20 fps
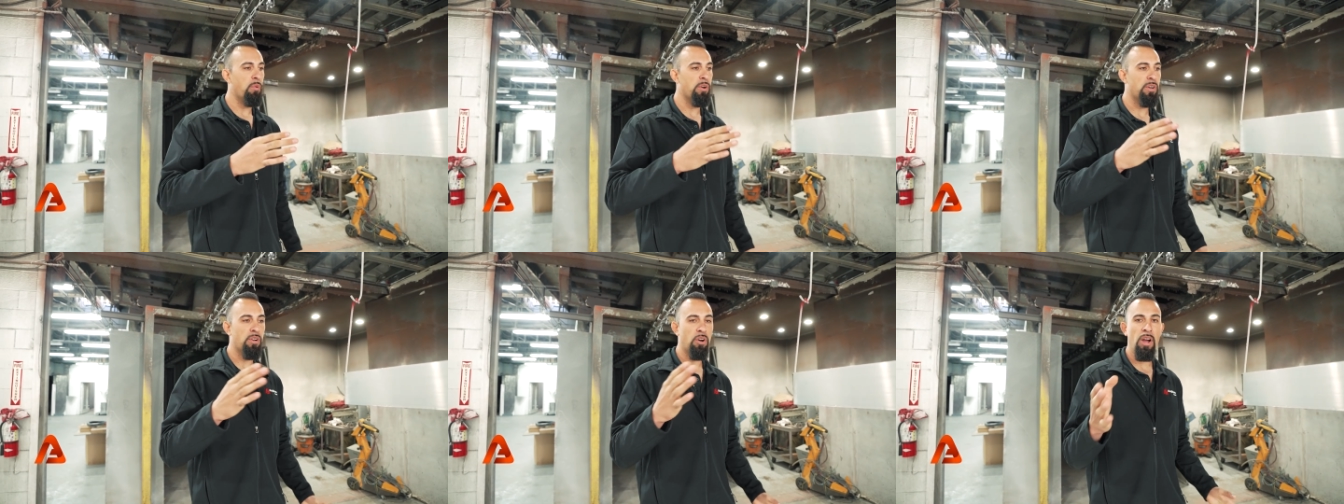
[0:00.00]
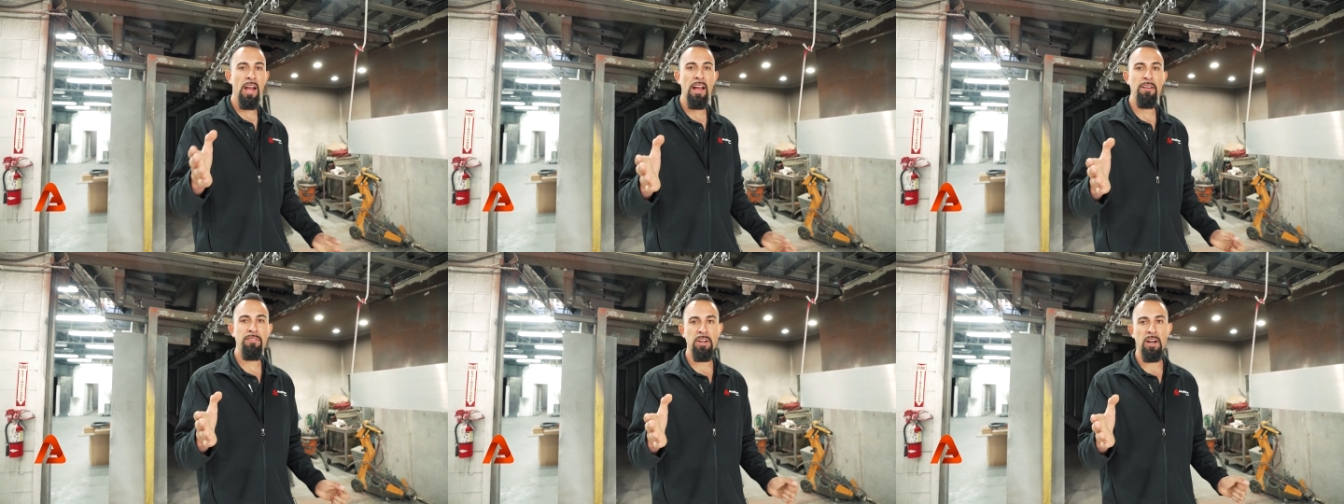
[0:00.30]
We don't
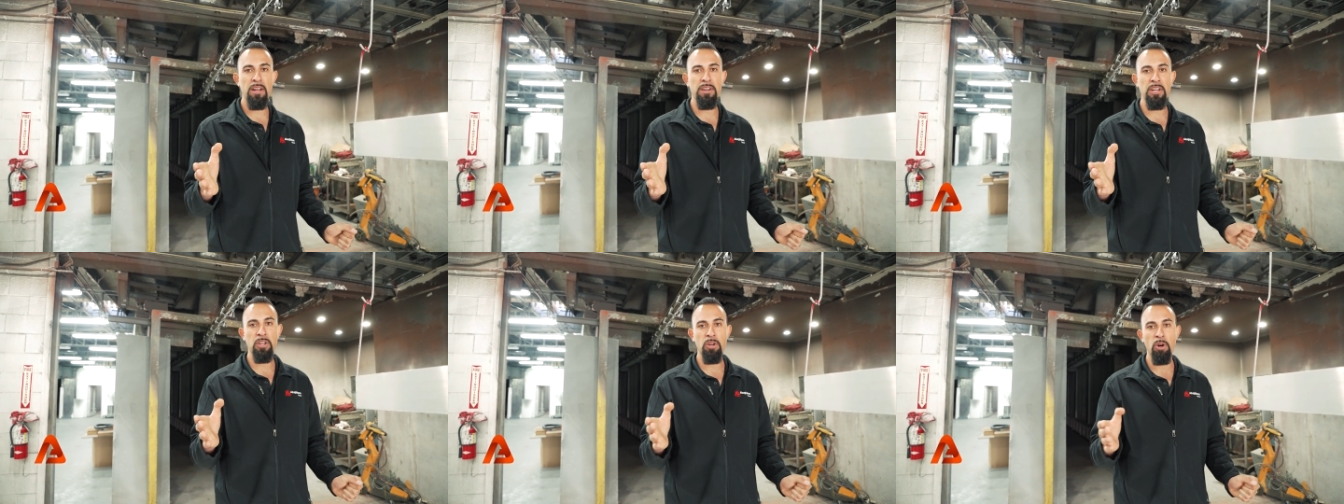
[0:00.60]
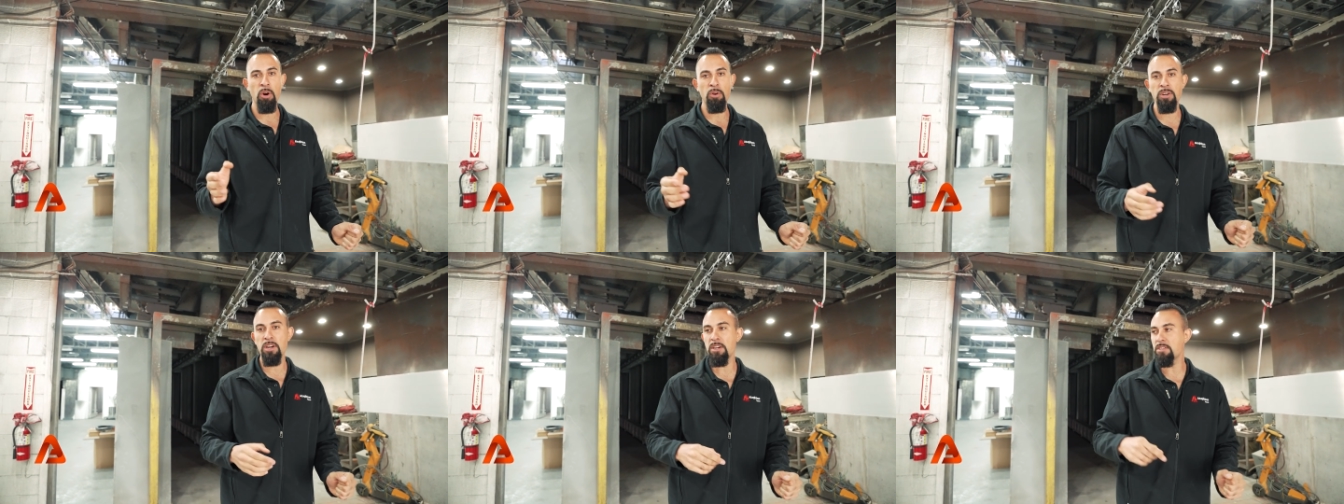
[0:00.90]
have cutting
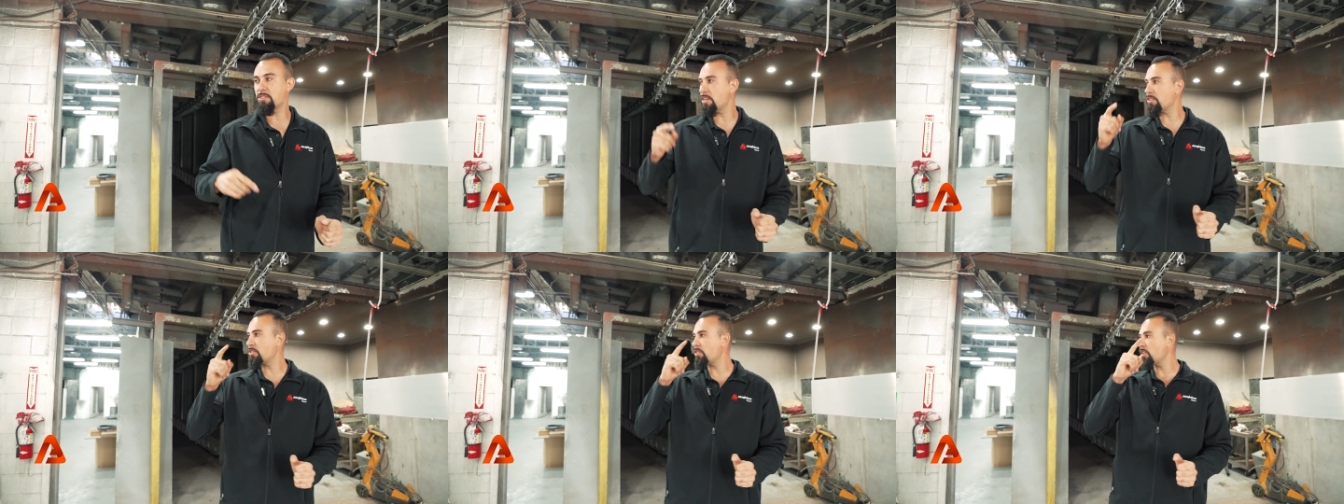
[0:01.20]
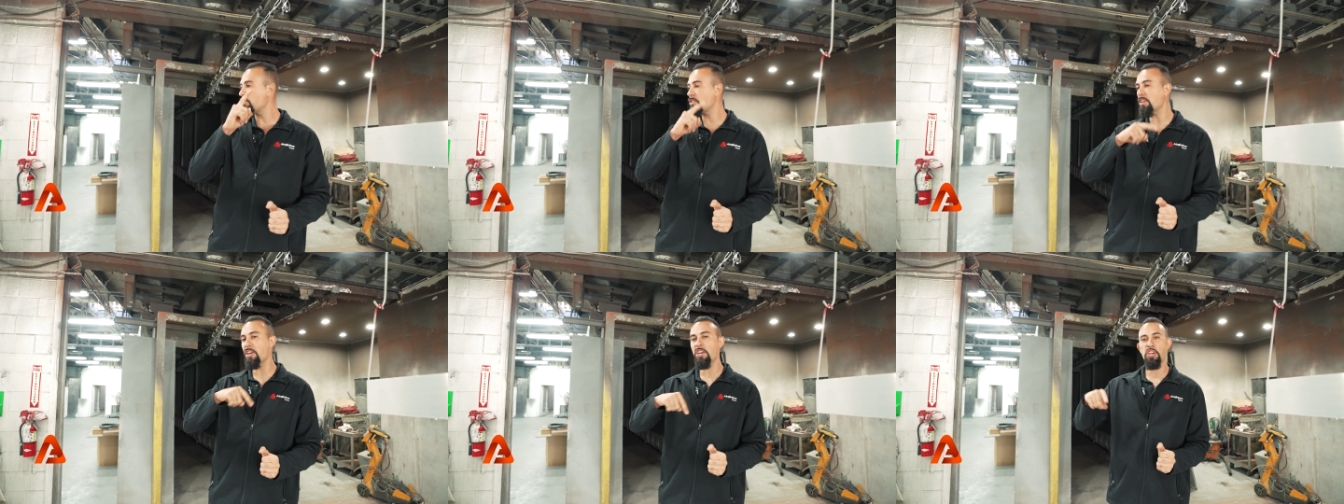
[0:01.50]
corners. This
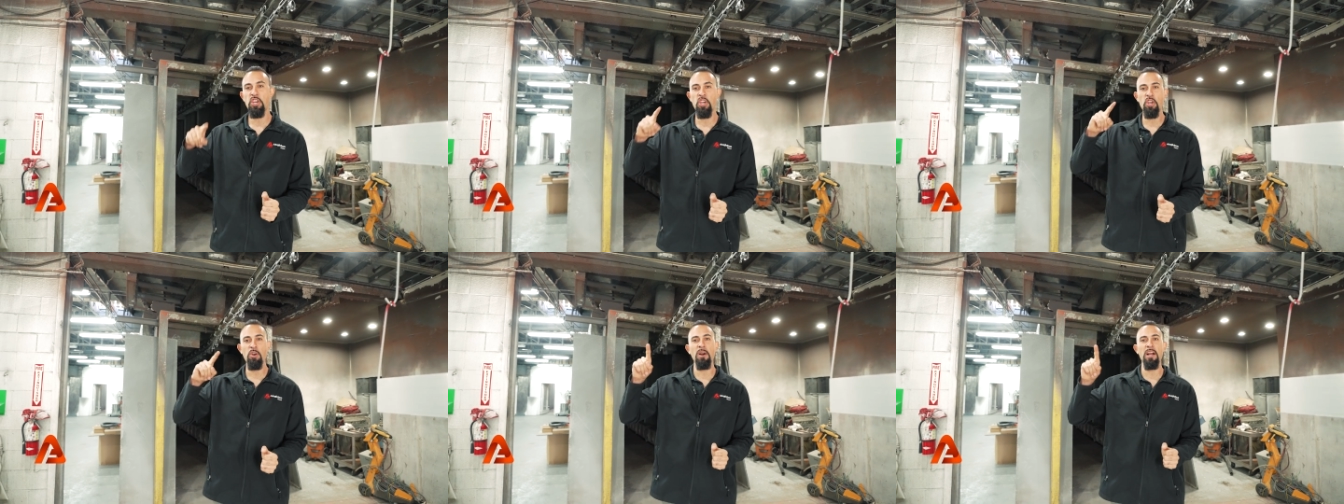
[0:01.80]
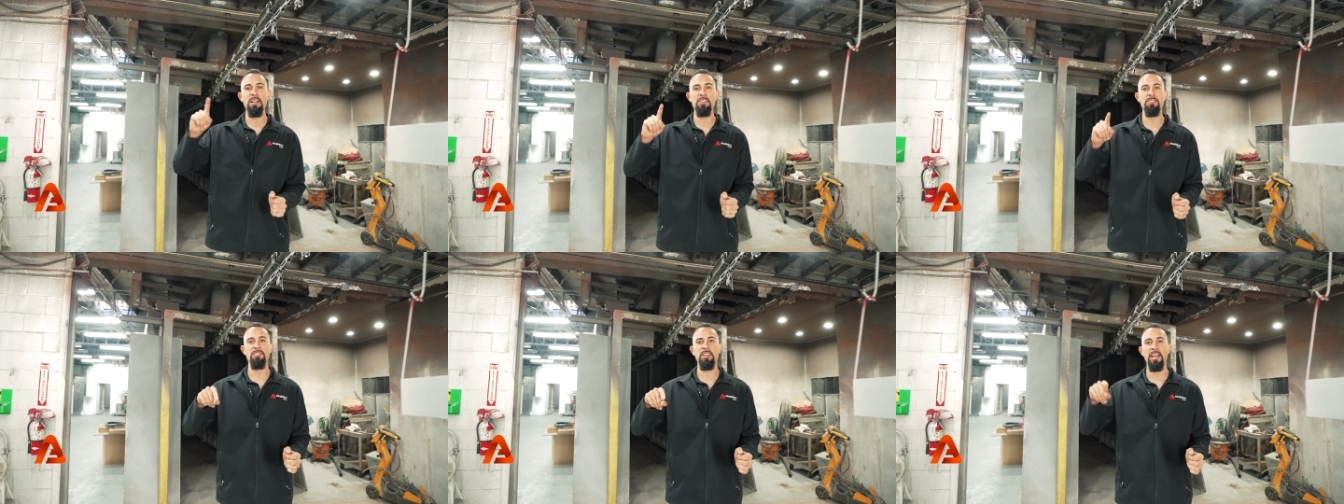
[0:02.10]
is a
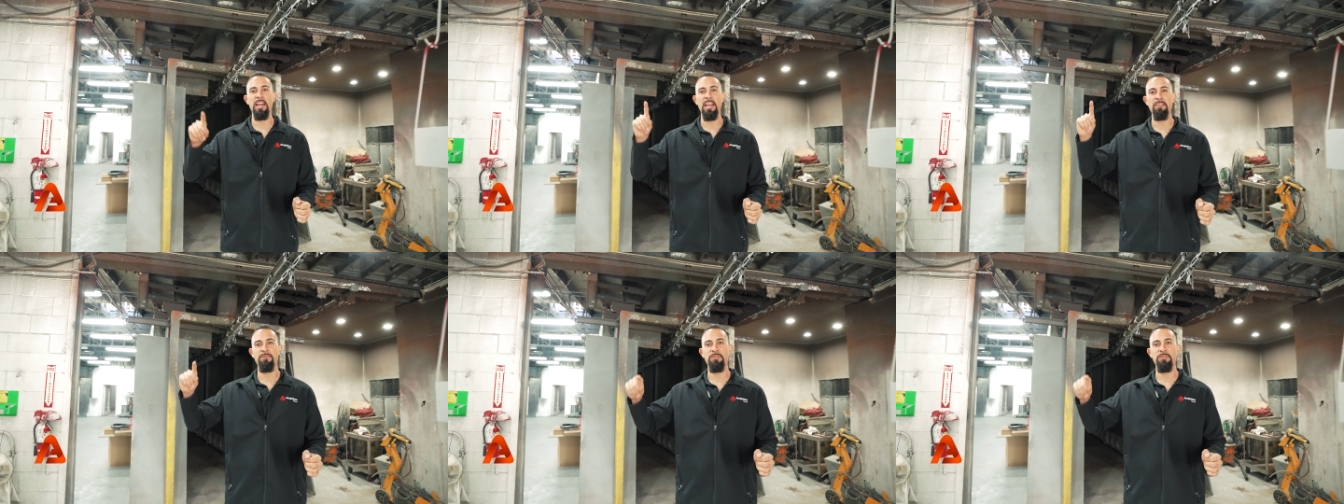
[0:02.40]
USA